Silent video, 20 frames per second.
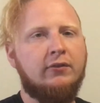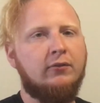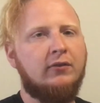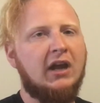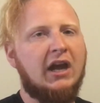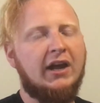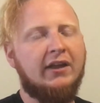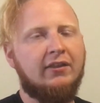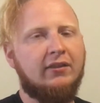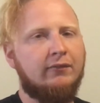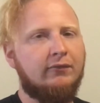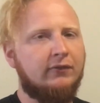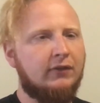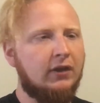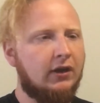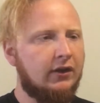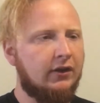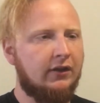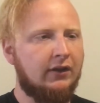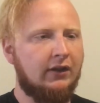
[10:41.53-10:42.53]
You guys have
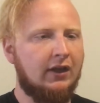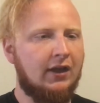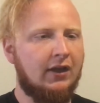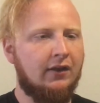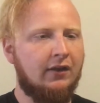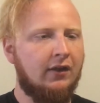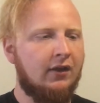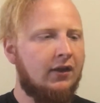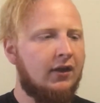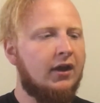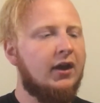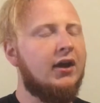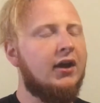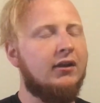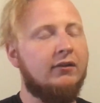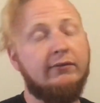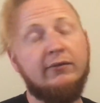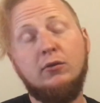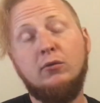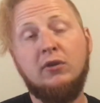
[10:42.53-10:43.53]
done it again. And
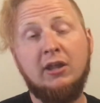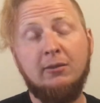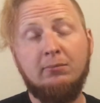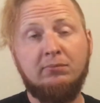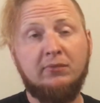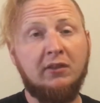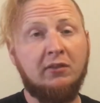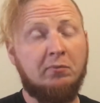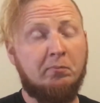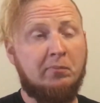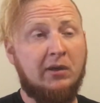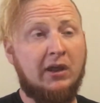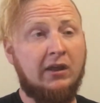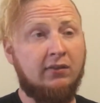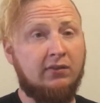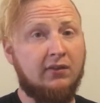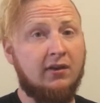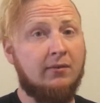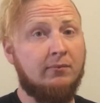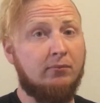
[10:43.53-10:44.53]
if you keep this
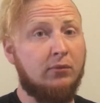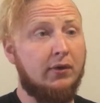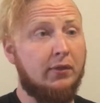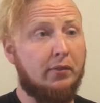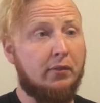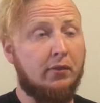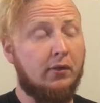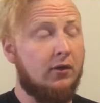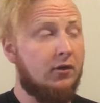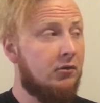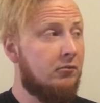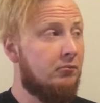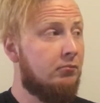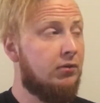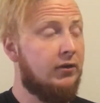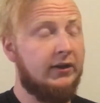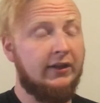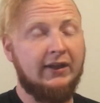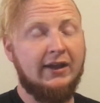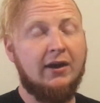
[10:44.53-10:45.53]
pace up with
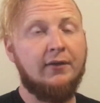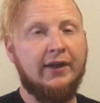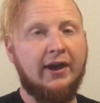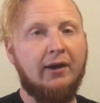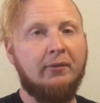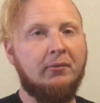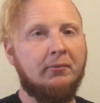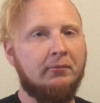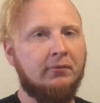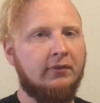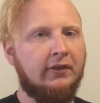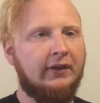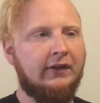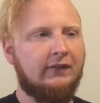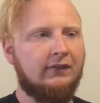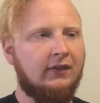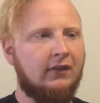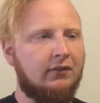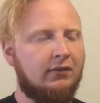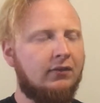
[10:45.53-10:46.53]
putting out albums
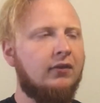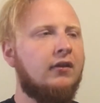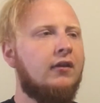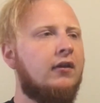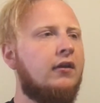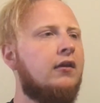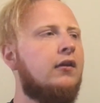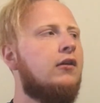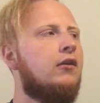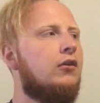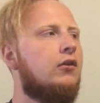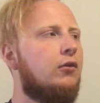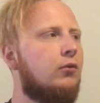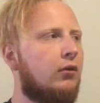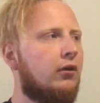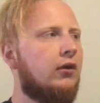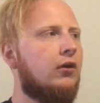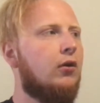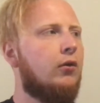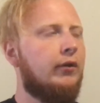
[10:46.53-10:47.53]
like this, you
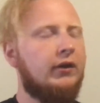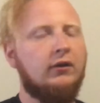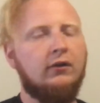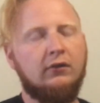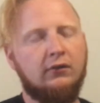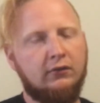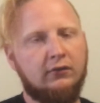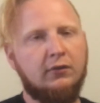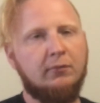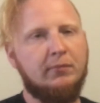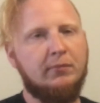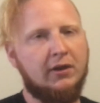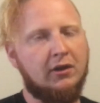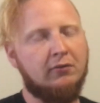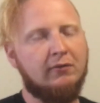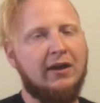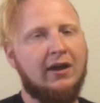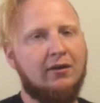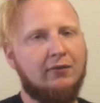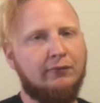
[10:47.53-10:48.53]
are going to be
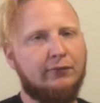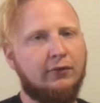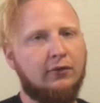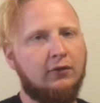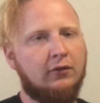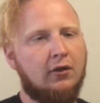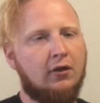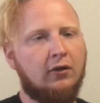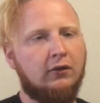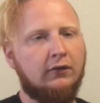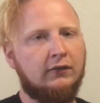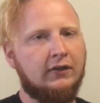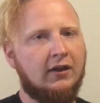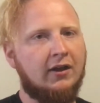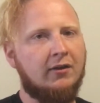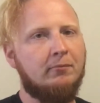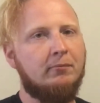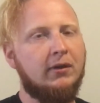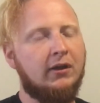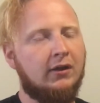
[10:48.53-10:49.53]
around for a long
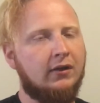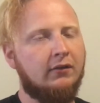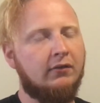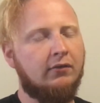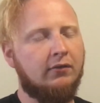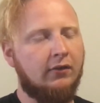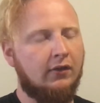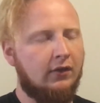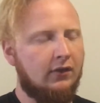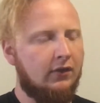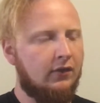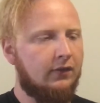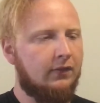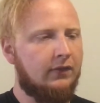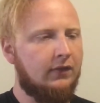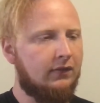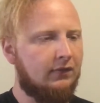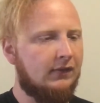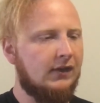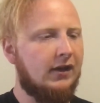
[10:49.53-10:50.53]
time, because
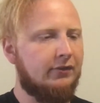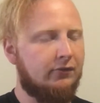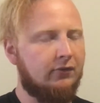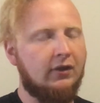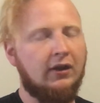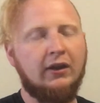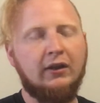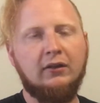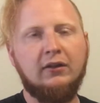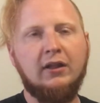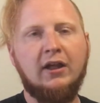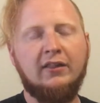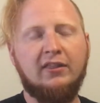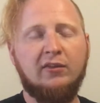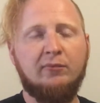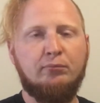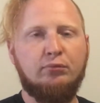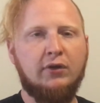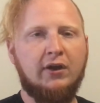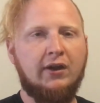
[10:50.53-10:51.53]
these guys are getting lots
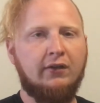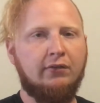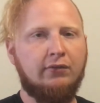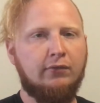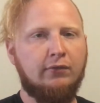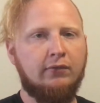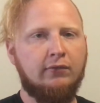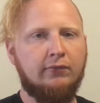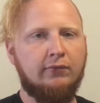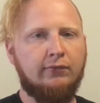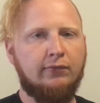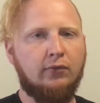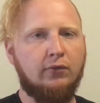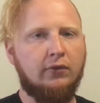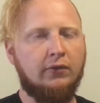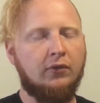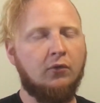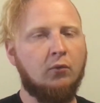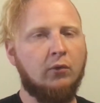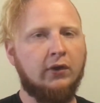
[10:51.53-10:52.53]
of praise
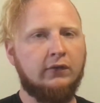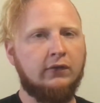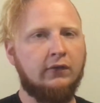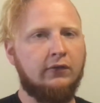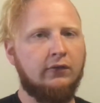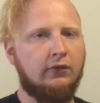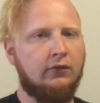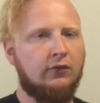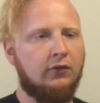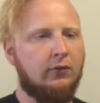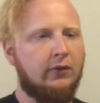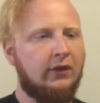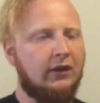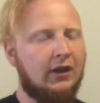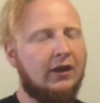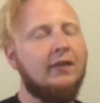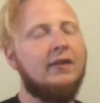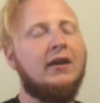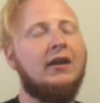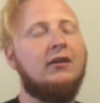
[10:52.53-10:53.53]
for the work that they're doing,
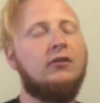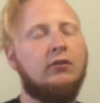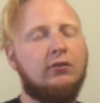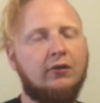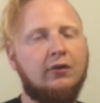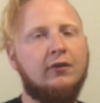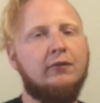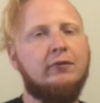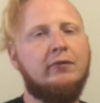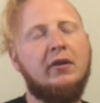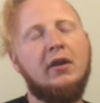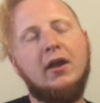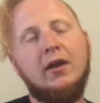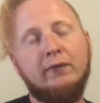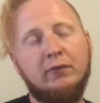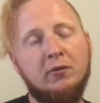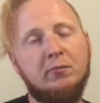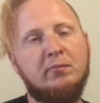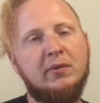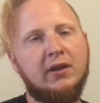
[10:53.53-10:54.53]
and they deserve
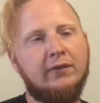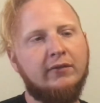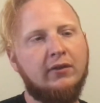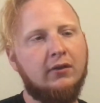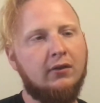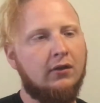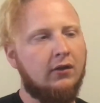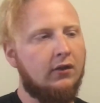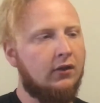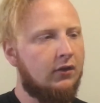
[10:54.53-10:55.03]
every bit of it.